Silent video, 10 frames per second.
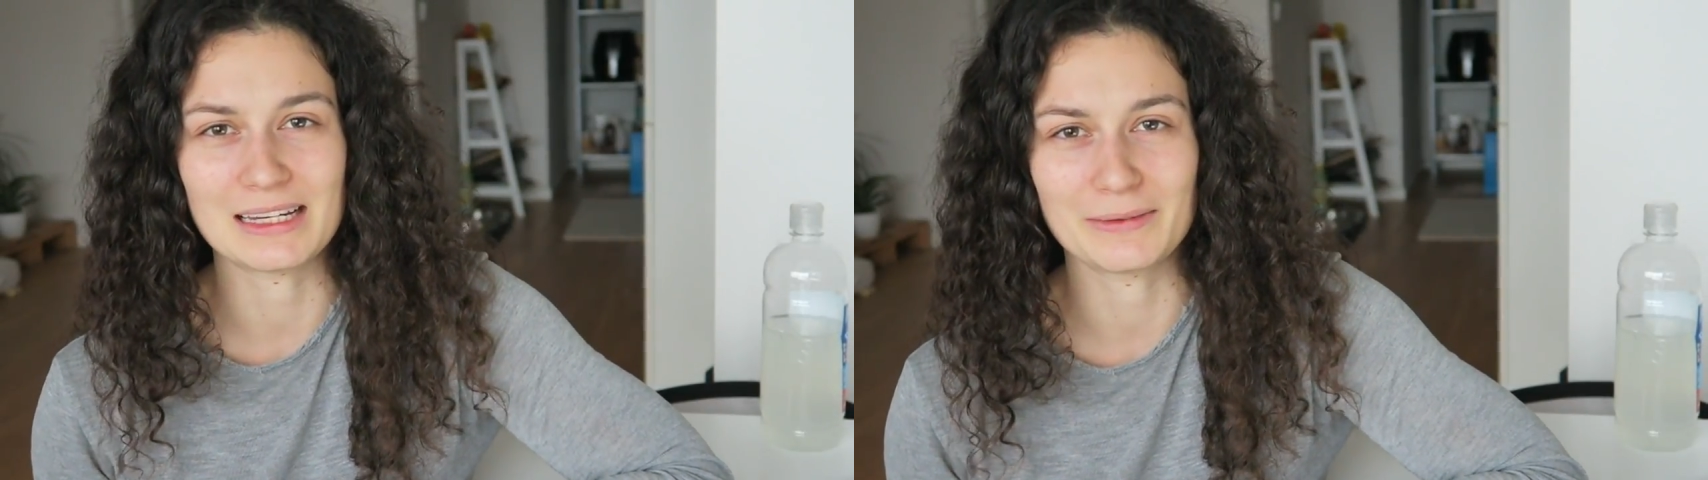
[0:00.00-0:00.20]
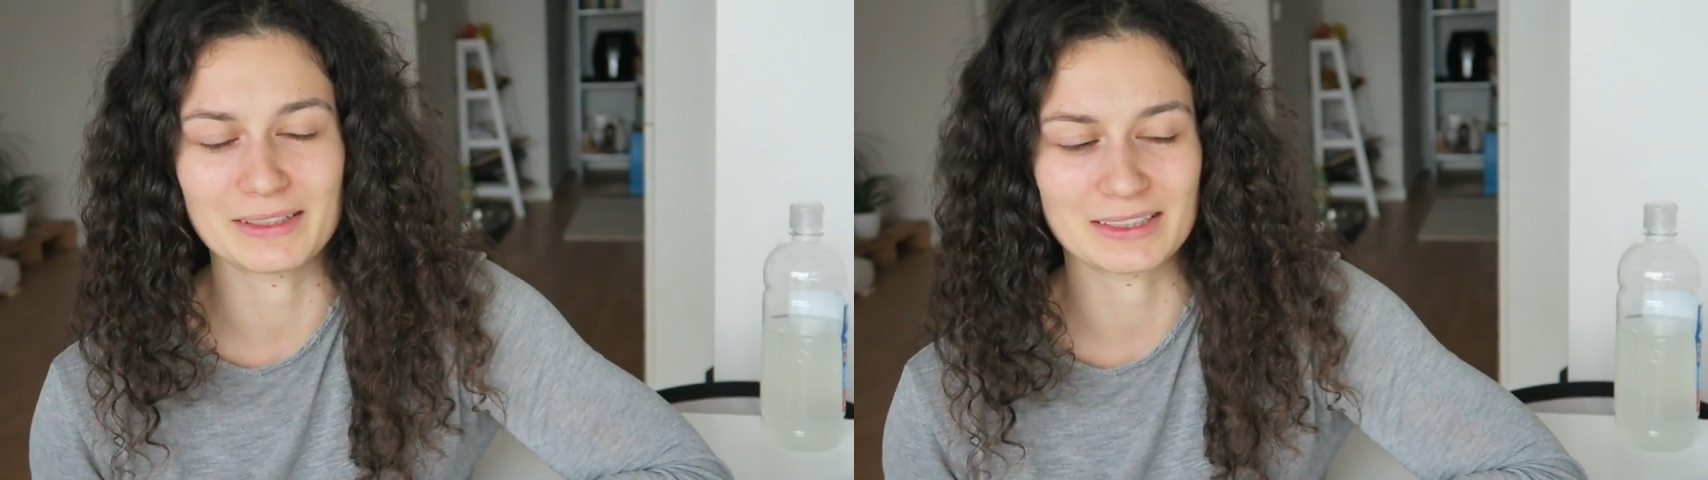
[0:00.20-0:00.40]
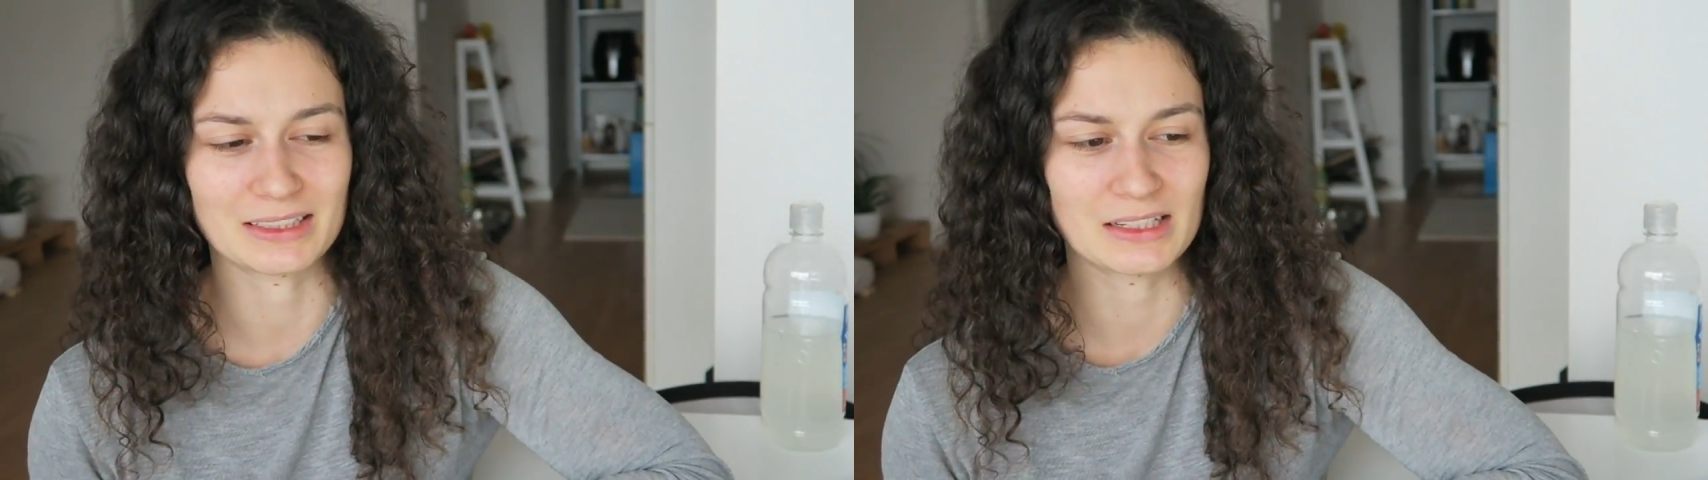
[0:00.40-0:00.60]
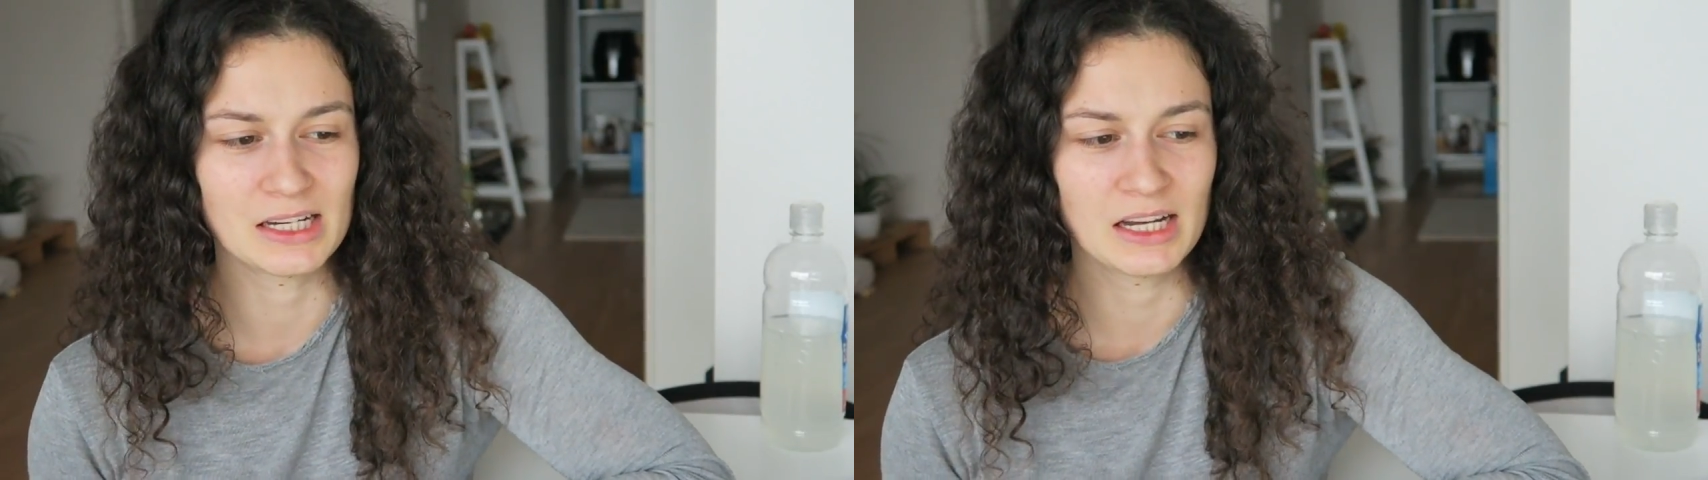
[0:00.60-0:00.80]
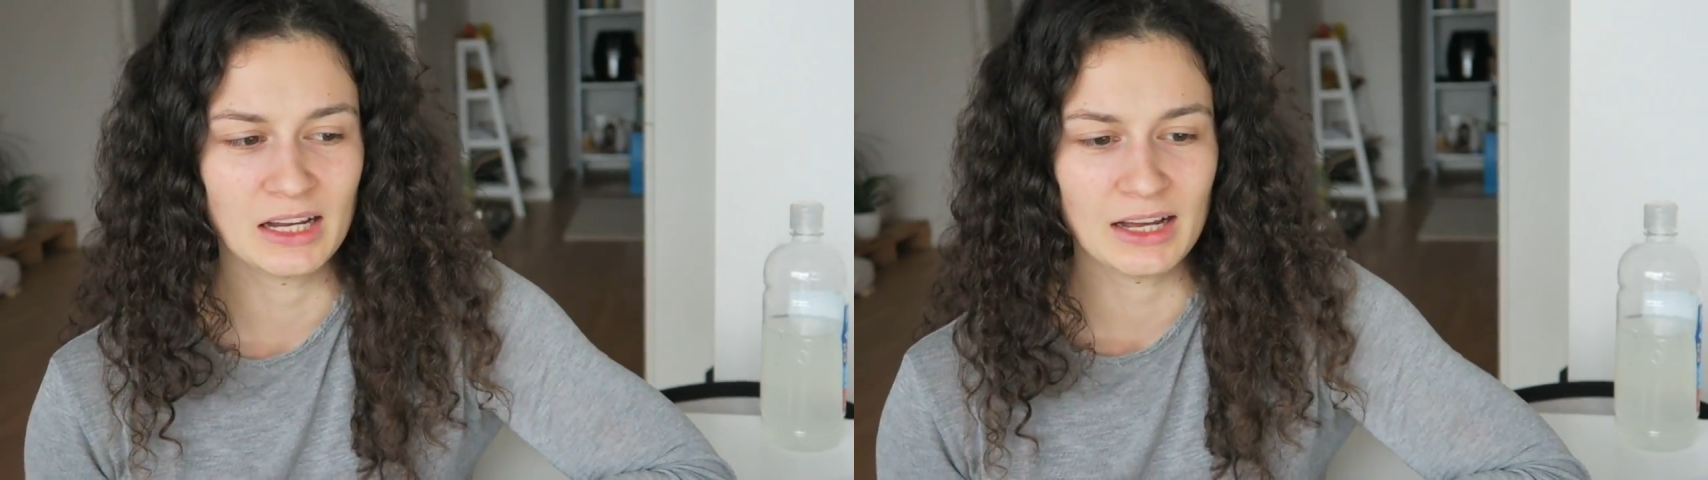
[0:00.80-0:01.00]
It wasn't
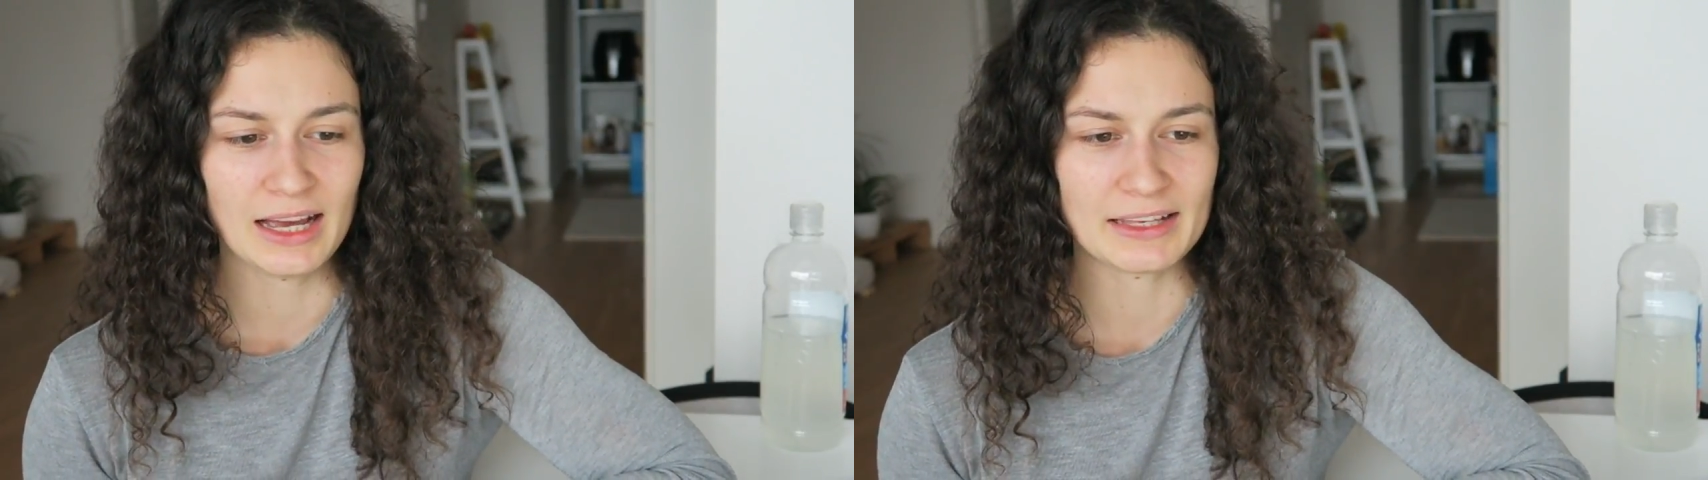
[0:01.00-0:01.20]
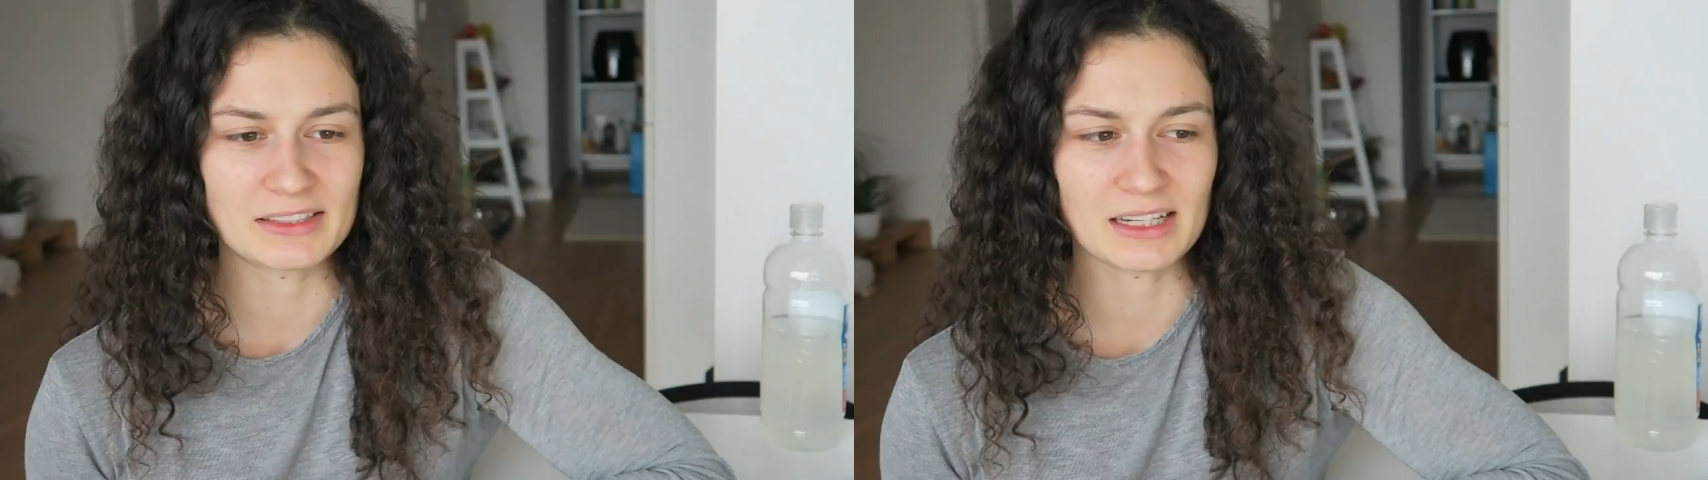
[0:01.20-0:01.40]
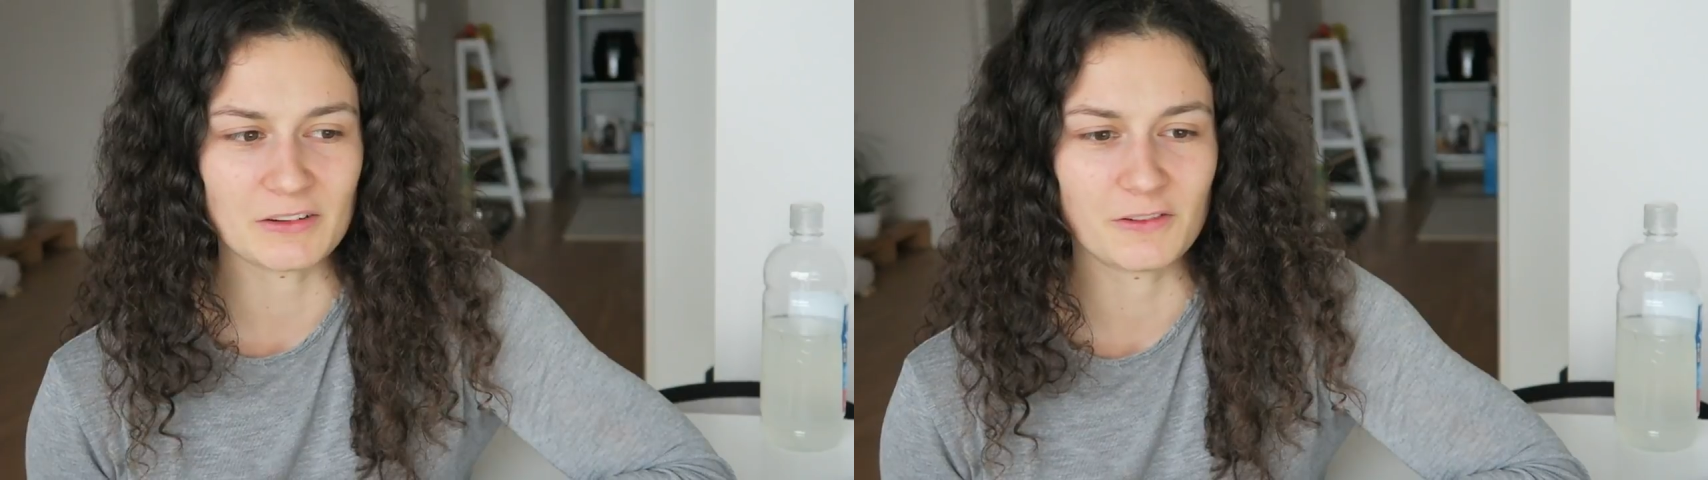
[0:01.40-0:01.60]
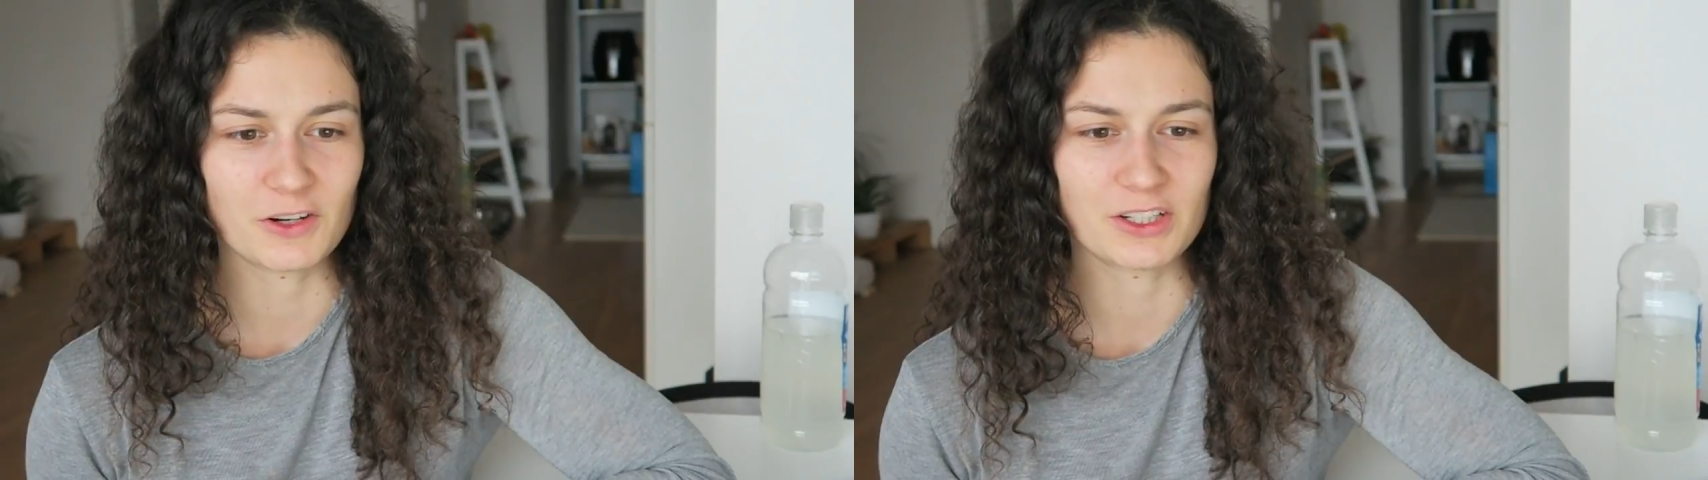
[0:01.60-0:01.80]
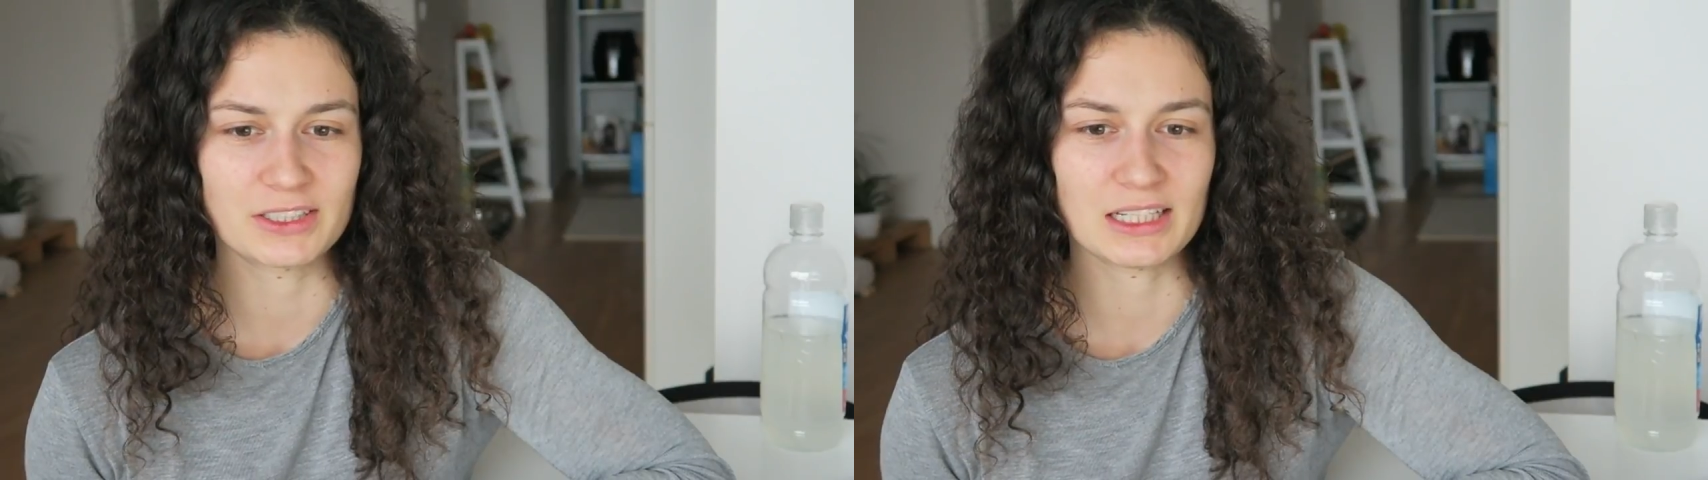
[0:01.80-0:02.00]
as
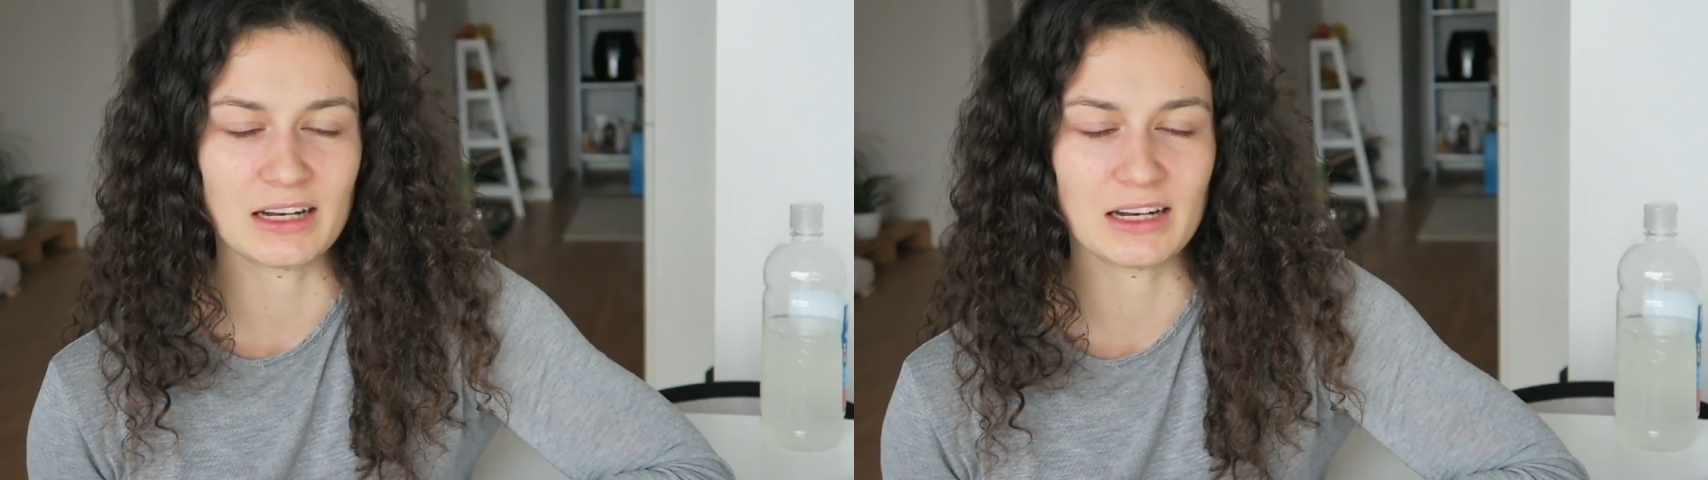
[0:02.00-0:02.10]
diverse,